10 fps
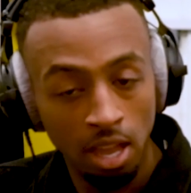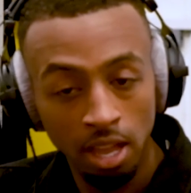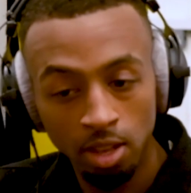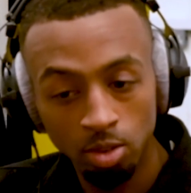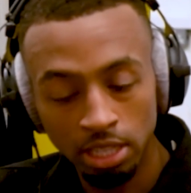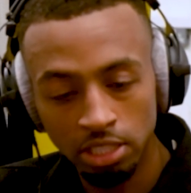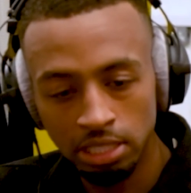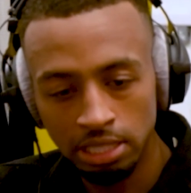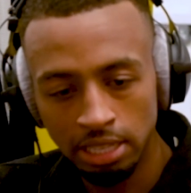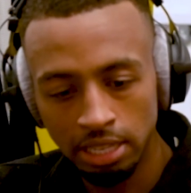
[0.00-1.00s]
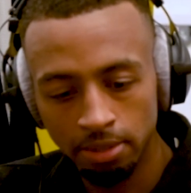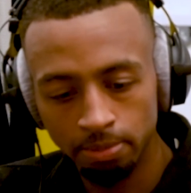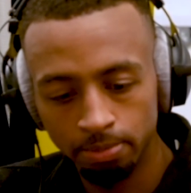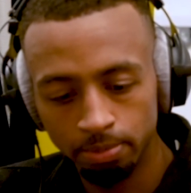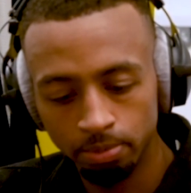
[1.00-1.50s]
It was actually
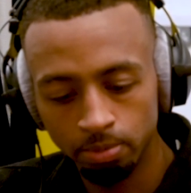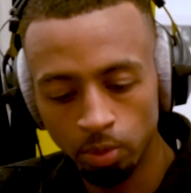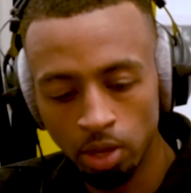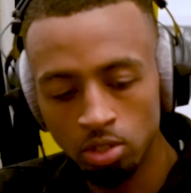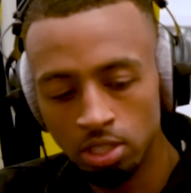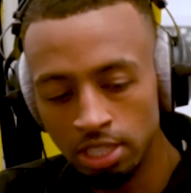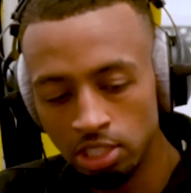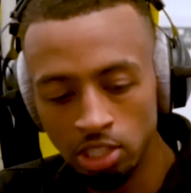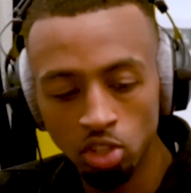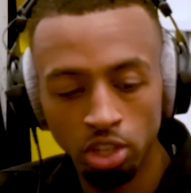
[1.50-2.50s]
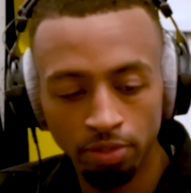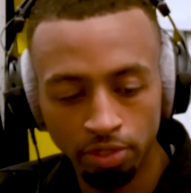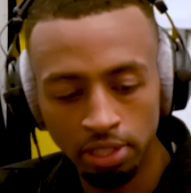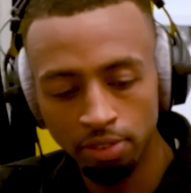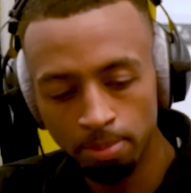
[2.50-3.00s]
when I was initially looking for
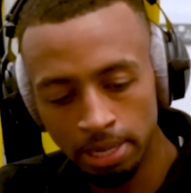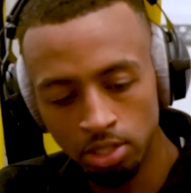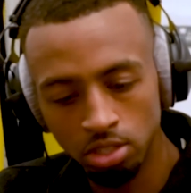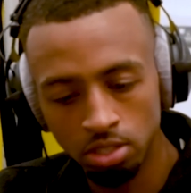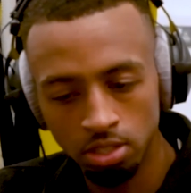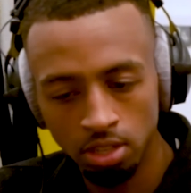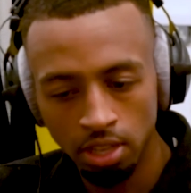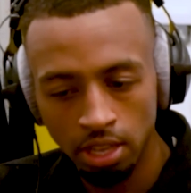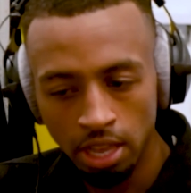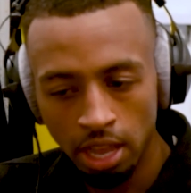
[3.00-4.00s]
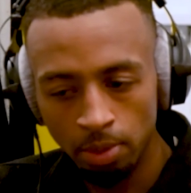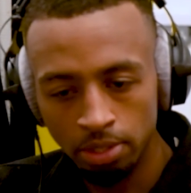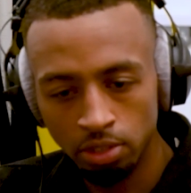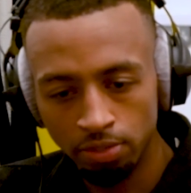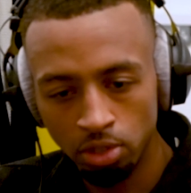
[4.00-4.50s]
different managers. I went
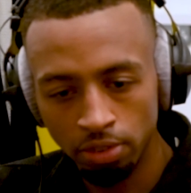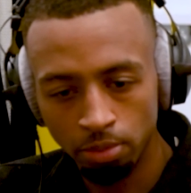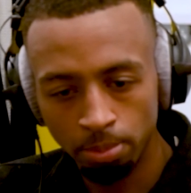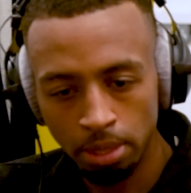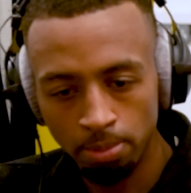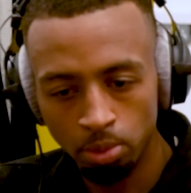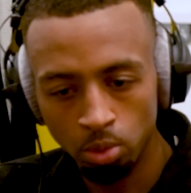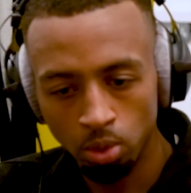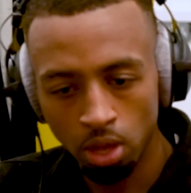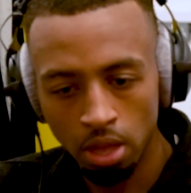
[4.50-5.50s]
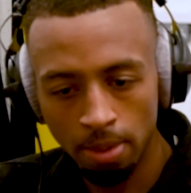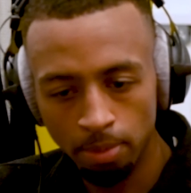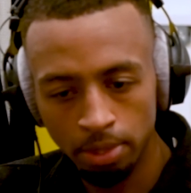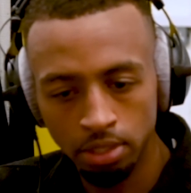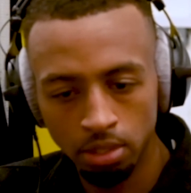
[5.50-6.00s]
to a few different people. I
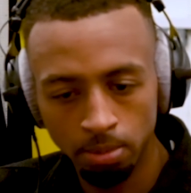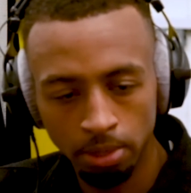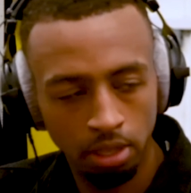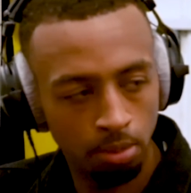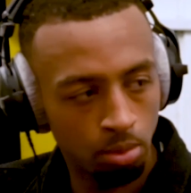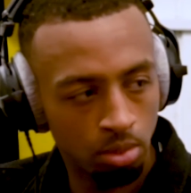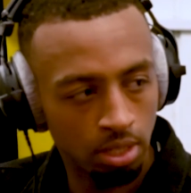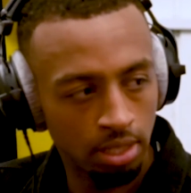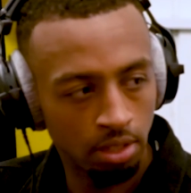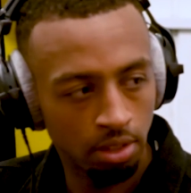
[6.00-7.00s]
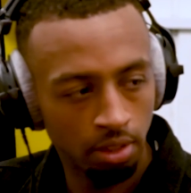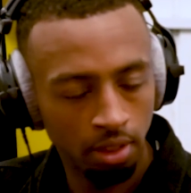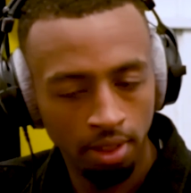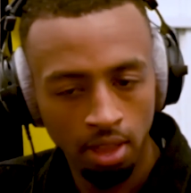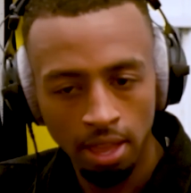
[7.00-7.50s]
went to Mickey and Senior.
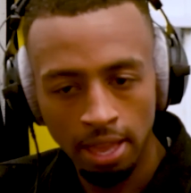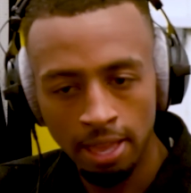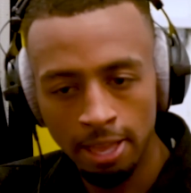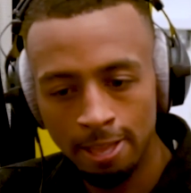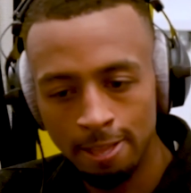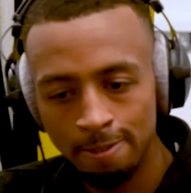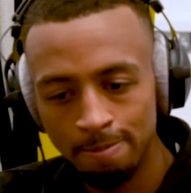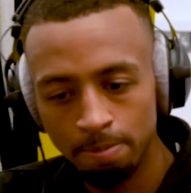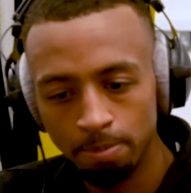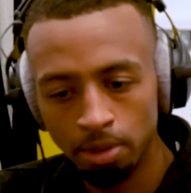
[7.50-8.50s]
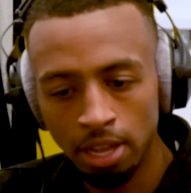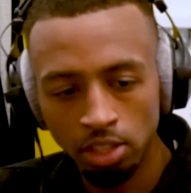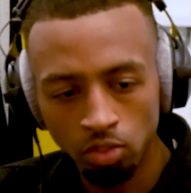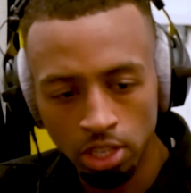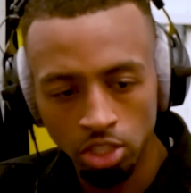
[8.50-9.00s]
Liked
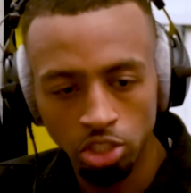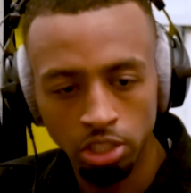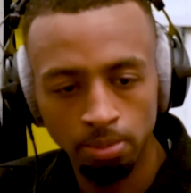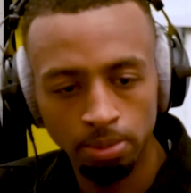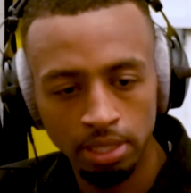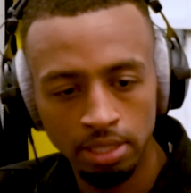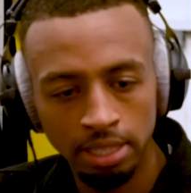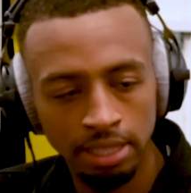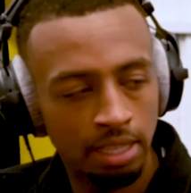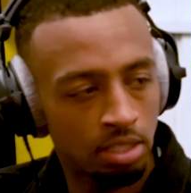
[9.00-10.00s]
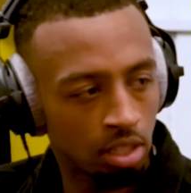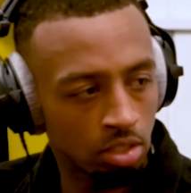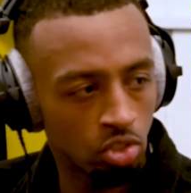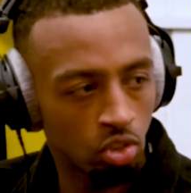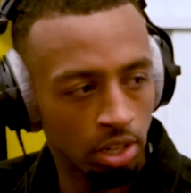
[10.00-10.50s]
the relationship. Then he said that his son's
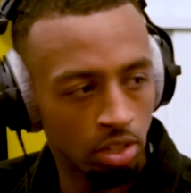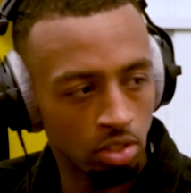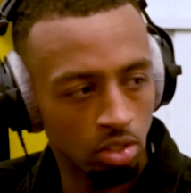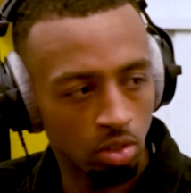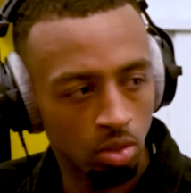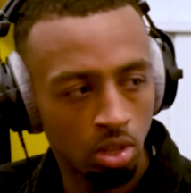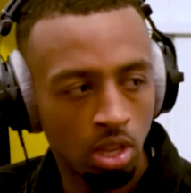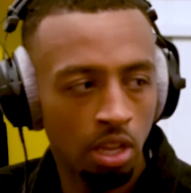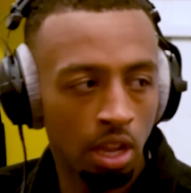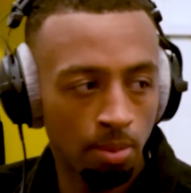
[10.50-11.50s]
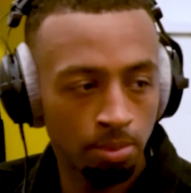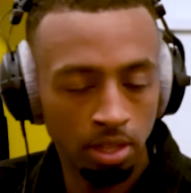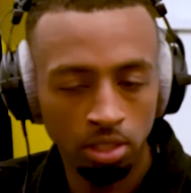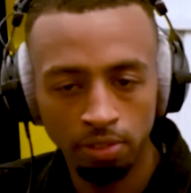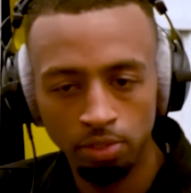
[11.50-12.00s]
a trainer. So I'm
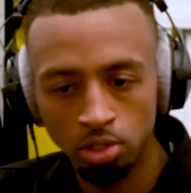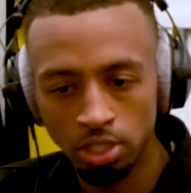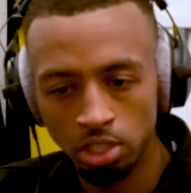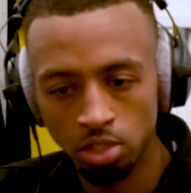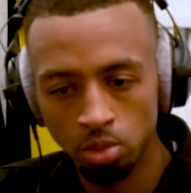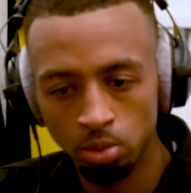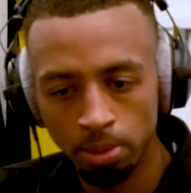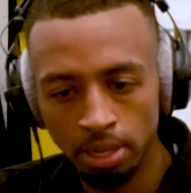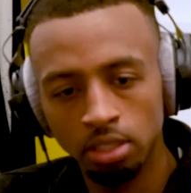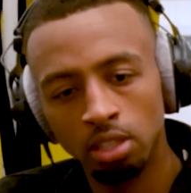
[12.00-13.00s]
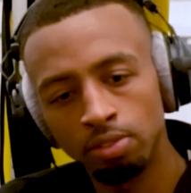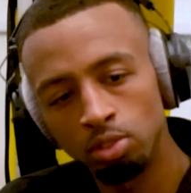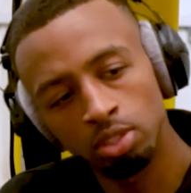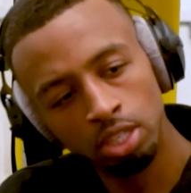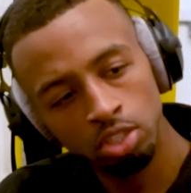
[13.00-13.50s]
down, done a few sessions with Mick, done a few
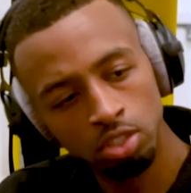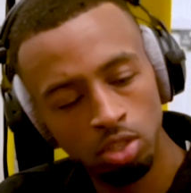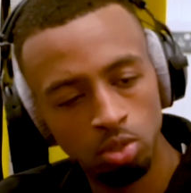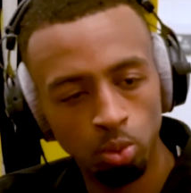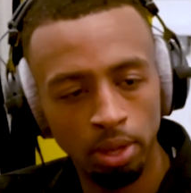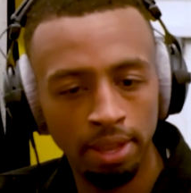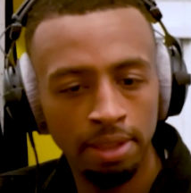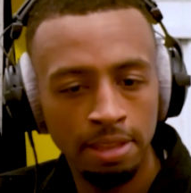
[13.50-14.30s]
sessions elsewhere.